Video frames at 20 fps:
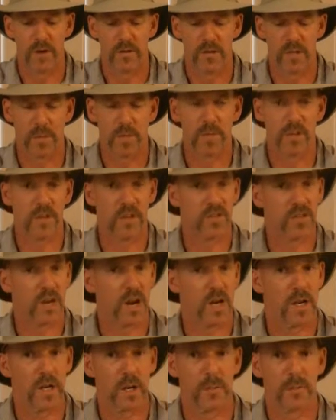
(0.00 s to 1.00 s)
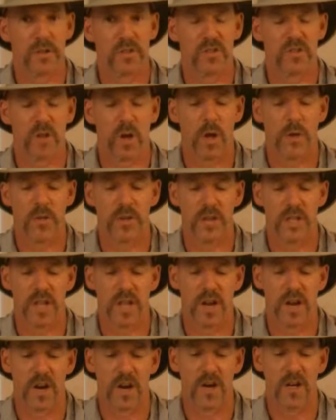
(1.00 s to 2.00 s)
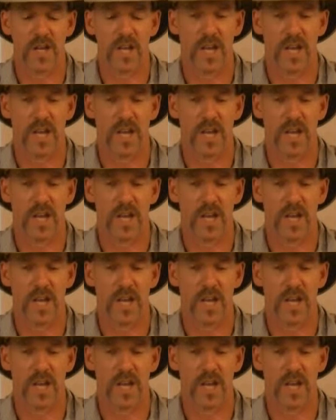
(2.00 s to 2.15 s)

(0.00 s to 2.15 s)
something that's got a little bit of salt in there,